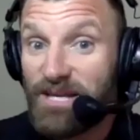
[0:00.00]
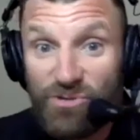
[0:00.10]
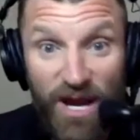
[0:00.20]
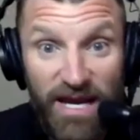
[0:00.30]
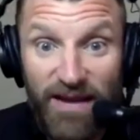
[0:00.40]

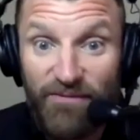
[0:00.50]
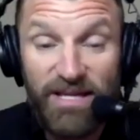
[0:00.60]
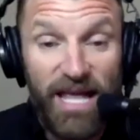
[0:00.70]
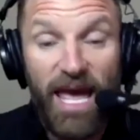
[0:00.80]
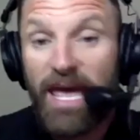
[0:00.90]
trained every
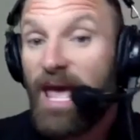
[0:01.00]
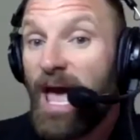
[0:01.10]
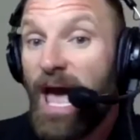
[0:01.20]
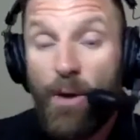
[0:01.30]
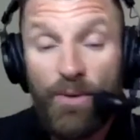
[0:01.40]
day.
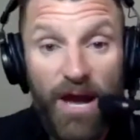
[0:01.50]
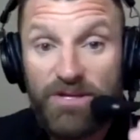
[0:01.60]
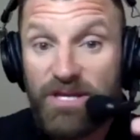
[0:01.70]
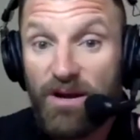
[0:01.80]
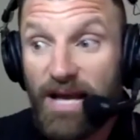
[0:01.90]
I went out
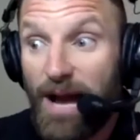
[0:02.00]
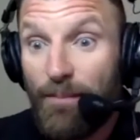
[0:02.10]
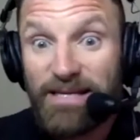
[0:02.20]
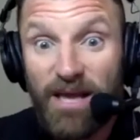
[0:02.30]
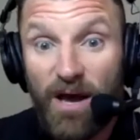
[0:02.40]
there and got
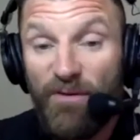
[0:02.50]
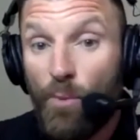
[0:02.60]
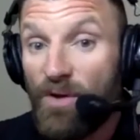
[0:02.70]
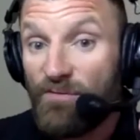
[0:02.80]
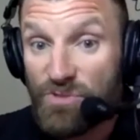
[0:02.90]
myself, I
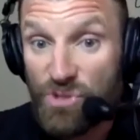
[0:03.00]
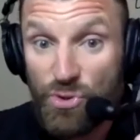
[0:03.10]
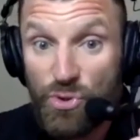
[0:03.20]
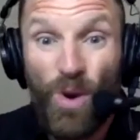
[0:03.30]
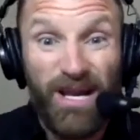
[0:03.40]
went from
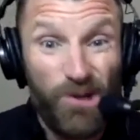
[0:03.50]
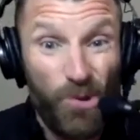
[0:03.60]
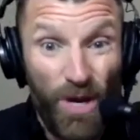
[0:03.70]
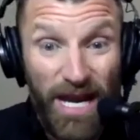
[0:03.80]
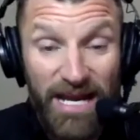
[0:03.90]
220 to
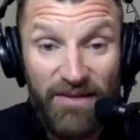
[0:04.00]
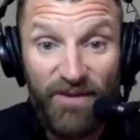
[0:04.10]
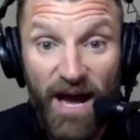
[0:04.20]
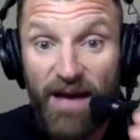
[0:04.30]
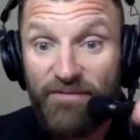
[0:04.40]

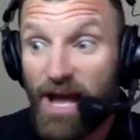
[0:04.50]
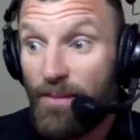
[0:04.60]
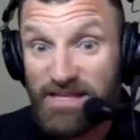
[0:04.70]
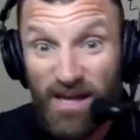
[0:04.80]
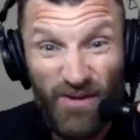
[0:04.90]
185, got
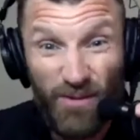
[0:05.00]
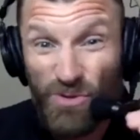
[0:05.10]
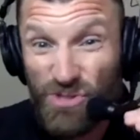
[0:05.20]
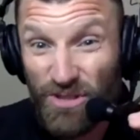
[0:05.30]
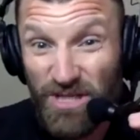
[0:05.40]
myself in the
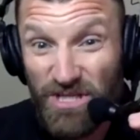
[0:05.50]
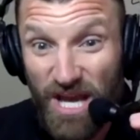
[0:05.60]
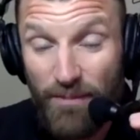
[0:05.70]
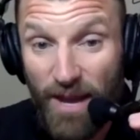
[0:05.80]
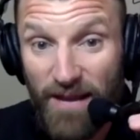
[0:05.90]
most elite
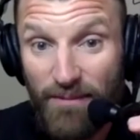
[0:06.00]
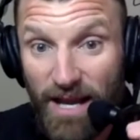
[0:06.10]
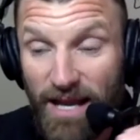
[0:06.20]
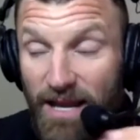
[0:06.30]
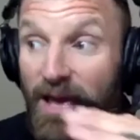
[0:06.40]
shape I had been
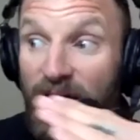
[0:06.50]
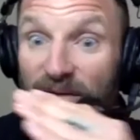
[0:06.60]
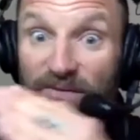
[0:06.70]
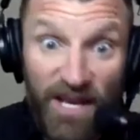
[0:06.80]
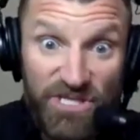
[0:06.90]
in,
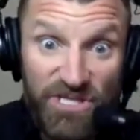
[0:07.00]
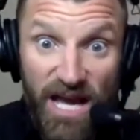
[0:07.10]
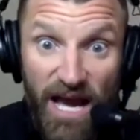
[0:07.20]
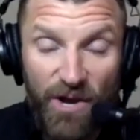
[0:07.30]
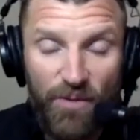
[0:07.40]
finished the
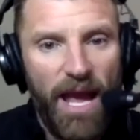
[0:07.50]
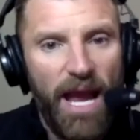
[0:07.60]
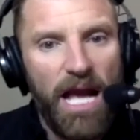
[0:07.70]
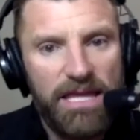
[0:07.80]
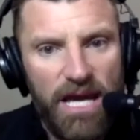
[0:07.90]
Ironman,
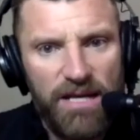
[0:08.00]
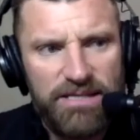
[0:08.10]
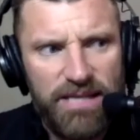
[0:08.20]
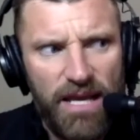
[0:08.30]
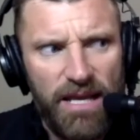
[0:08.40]
got done and
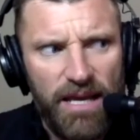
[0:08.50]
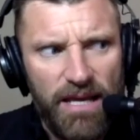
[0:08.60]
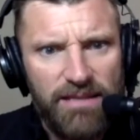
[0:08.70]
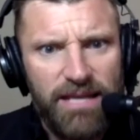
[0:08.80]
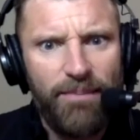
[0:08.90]
said,
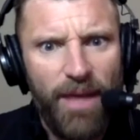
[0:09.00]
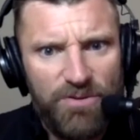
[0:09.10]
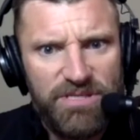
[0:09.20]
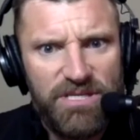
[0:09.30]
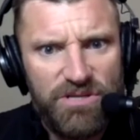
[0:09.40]
damn, that
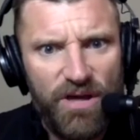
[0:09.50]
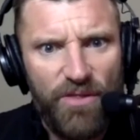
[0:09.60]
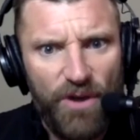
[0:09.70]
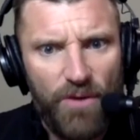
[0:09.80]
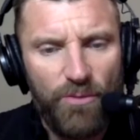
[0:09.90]
was easier than I
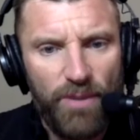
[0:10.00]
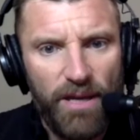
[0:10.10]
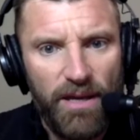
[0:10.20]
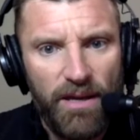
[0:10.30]
thought it would be.